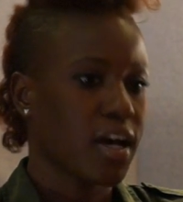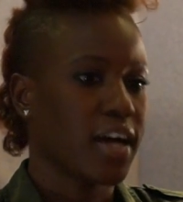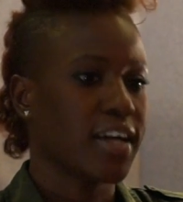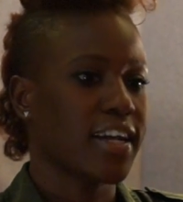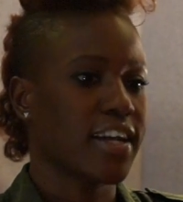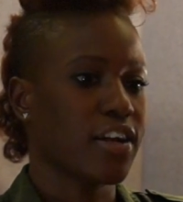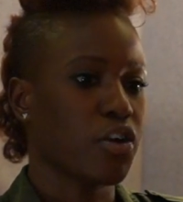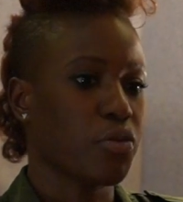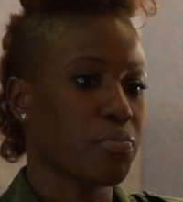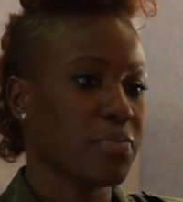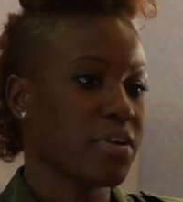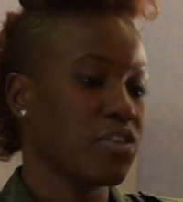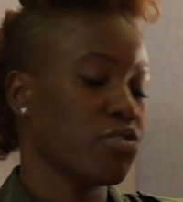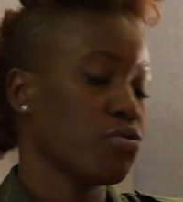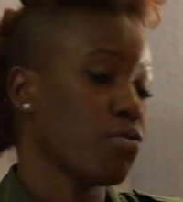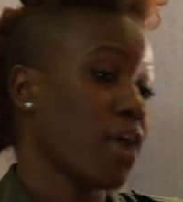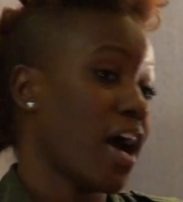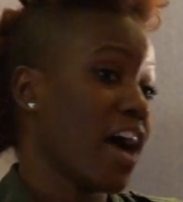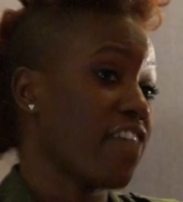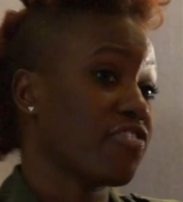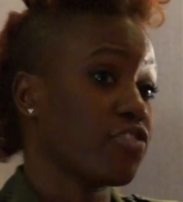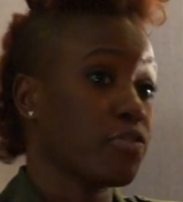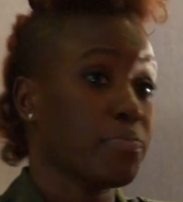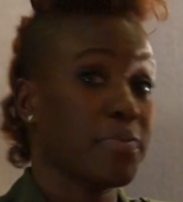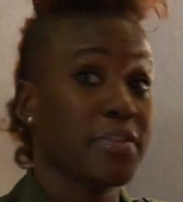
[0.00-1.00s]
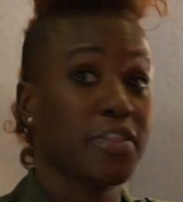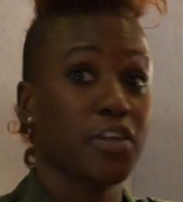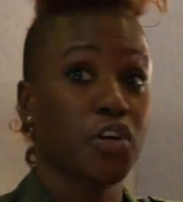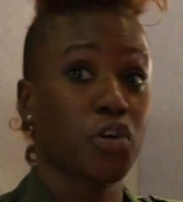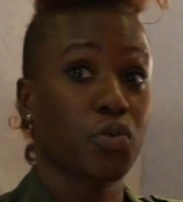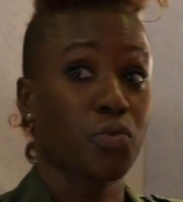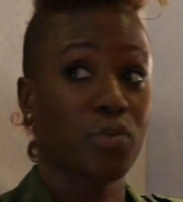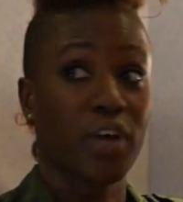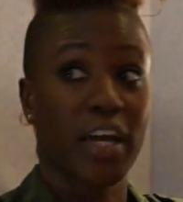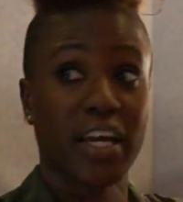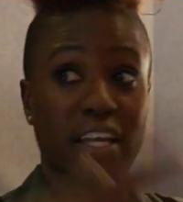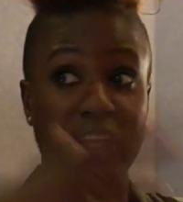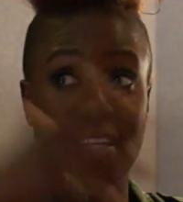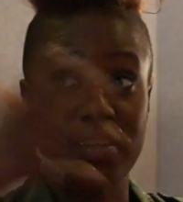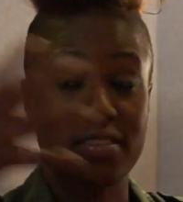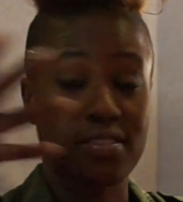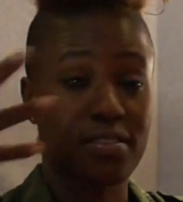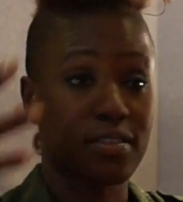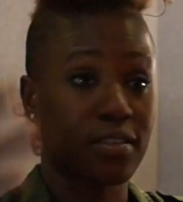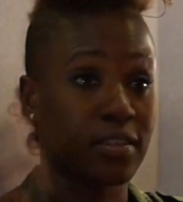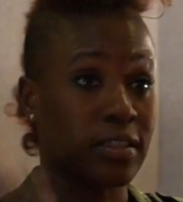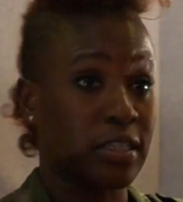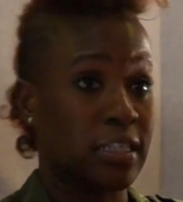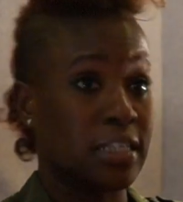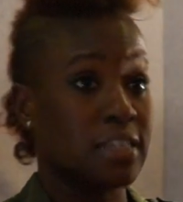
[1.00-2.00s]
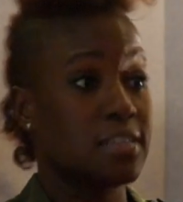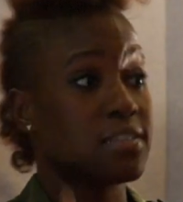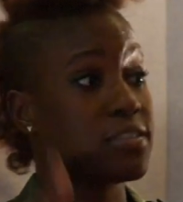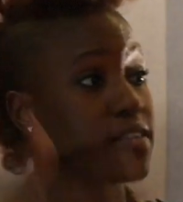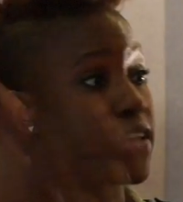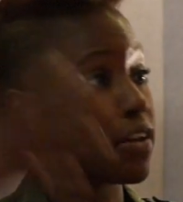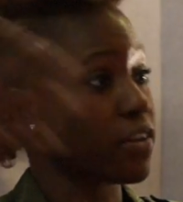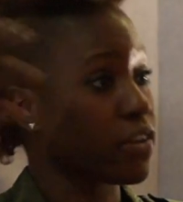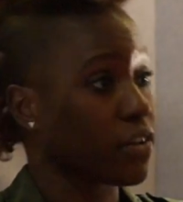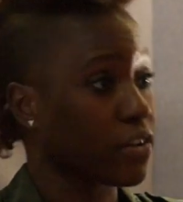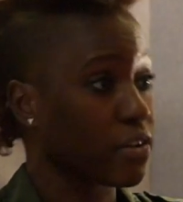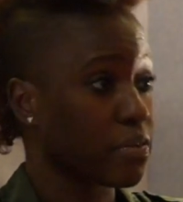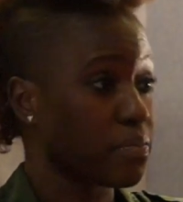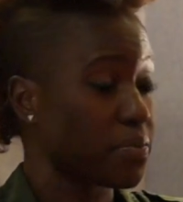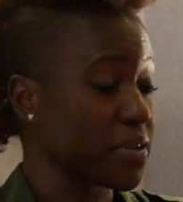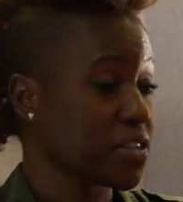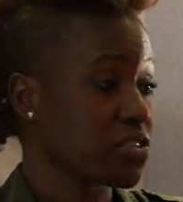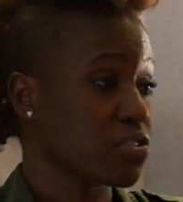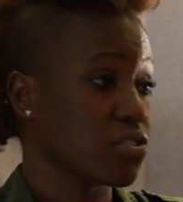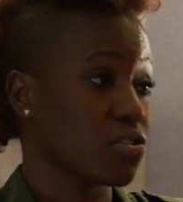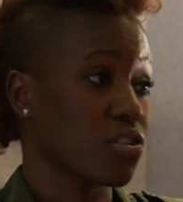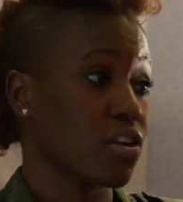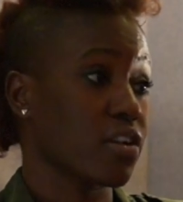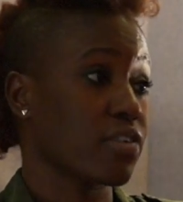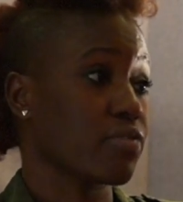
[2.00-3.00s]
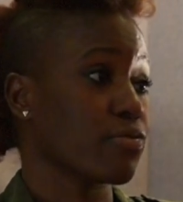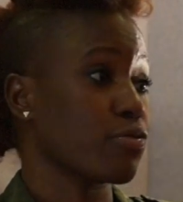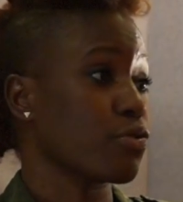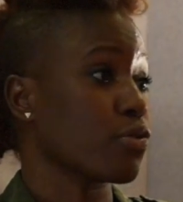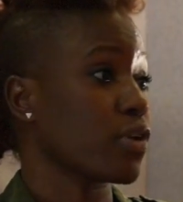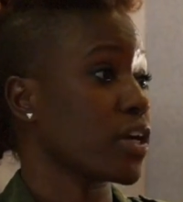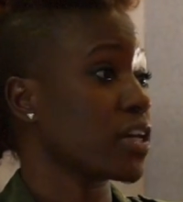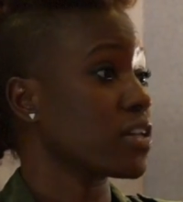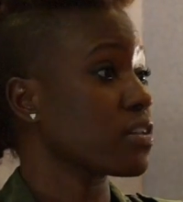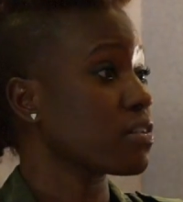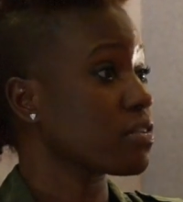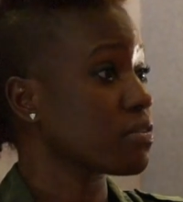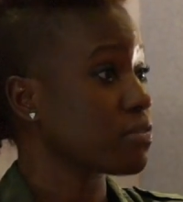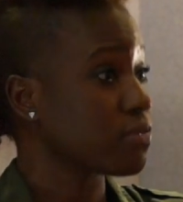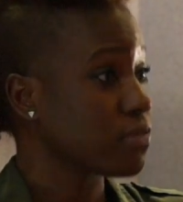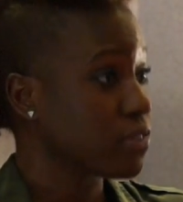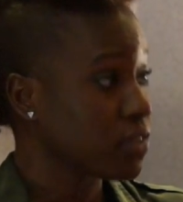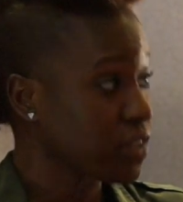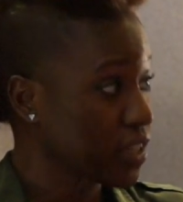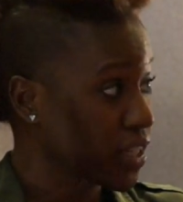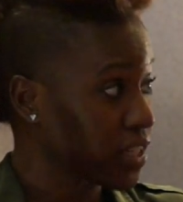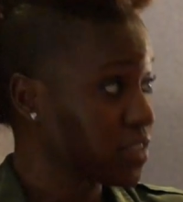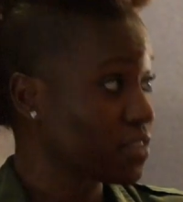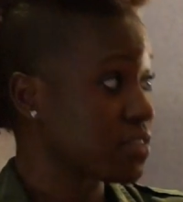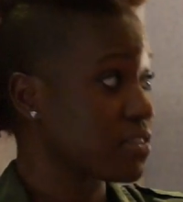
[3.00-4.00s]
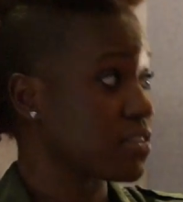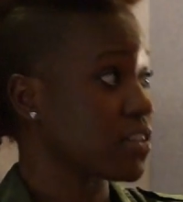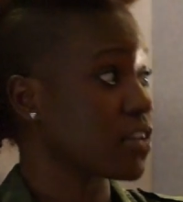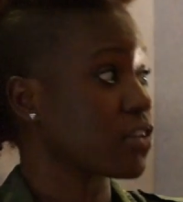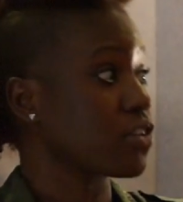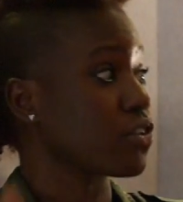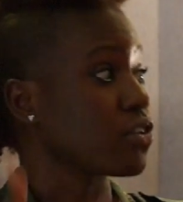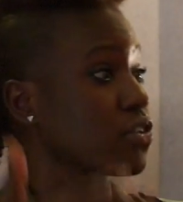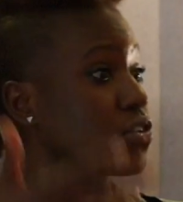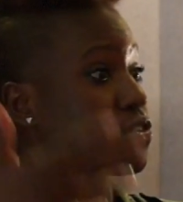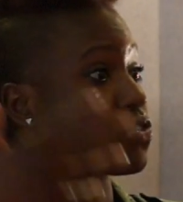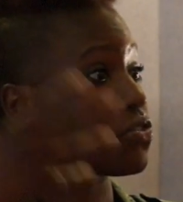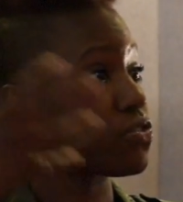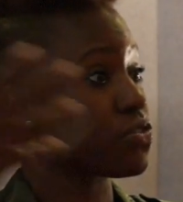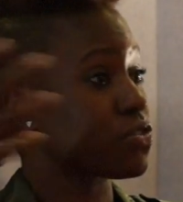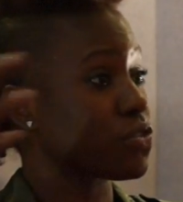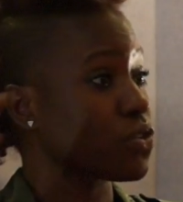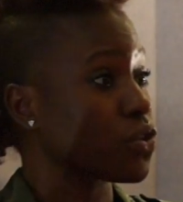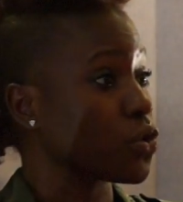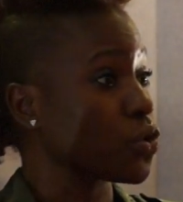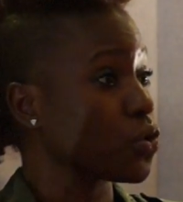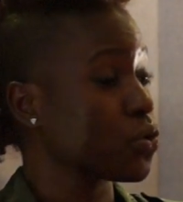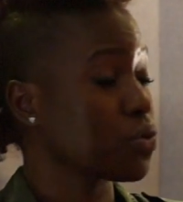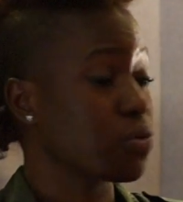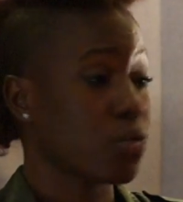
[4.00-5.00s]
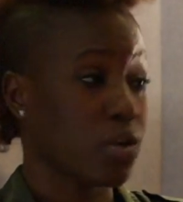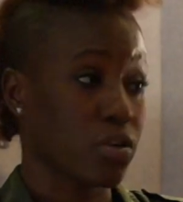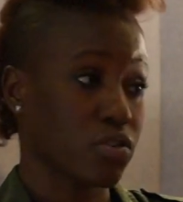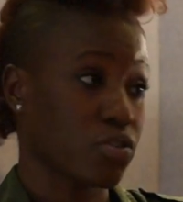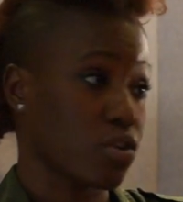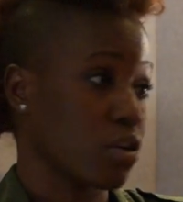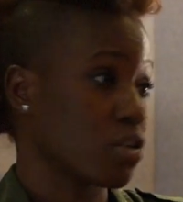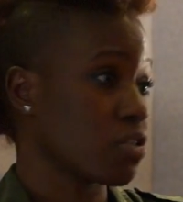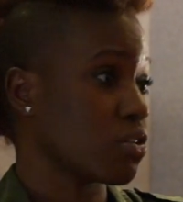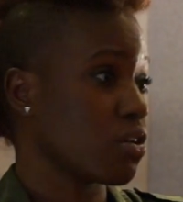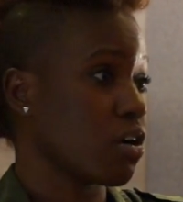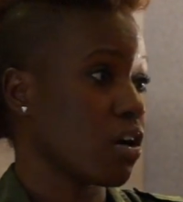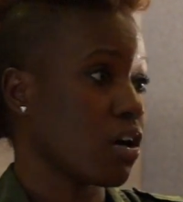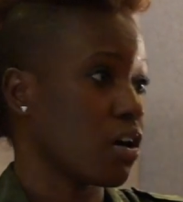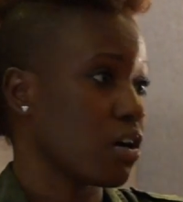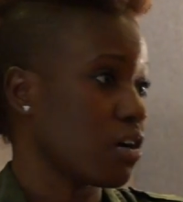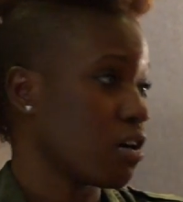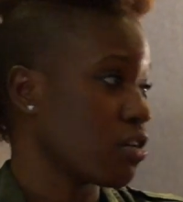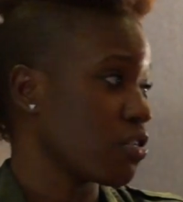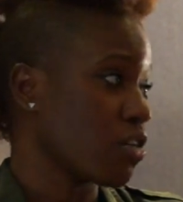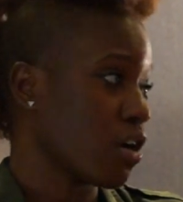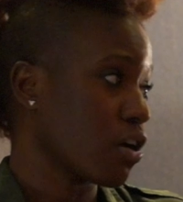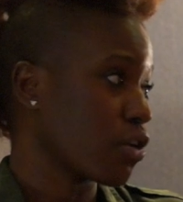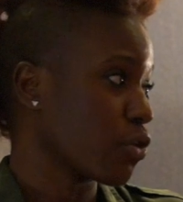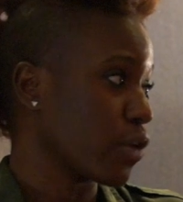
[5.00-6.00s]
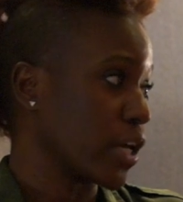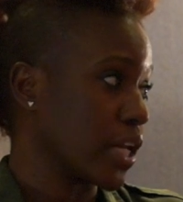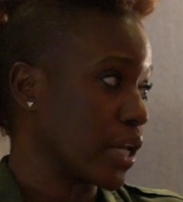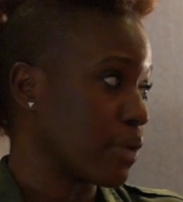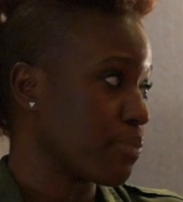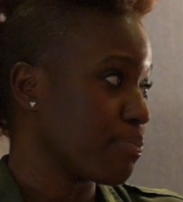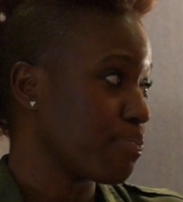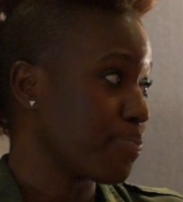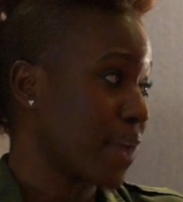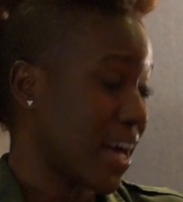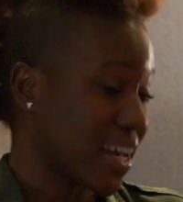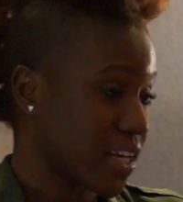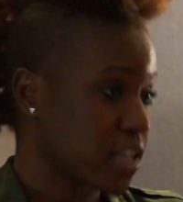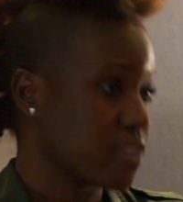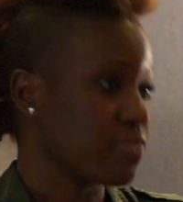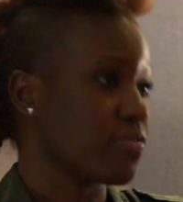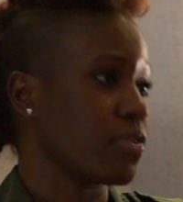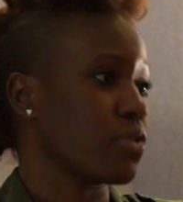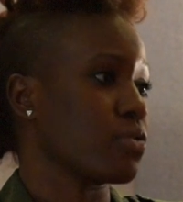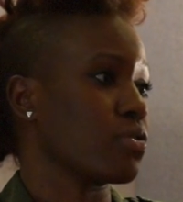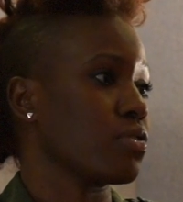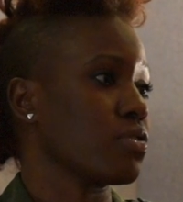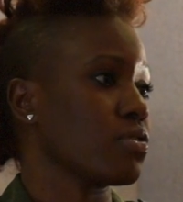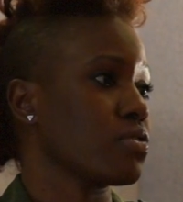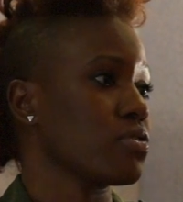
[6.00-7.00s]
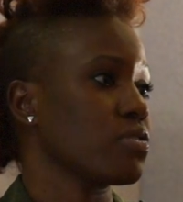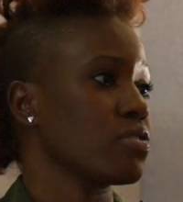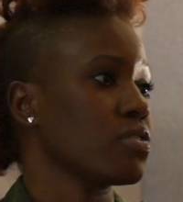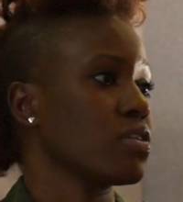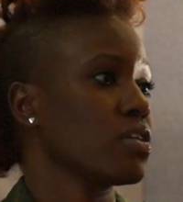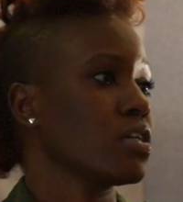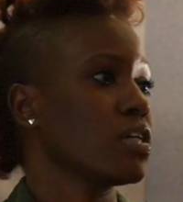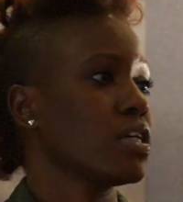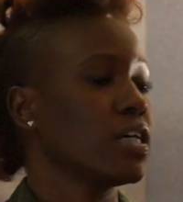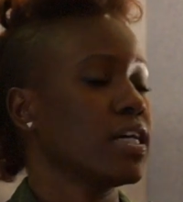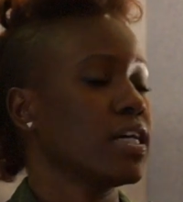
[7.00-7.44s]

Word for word: and I don't mean you have to be the greatest lead singer because there are a lot of great lead singers who aren't not, are not great at backing vocals.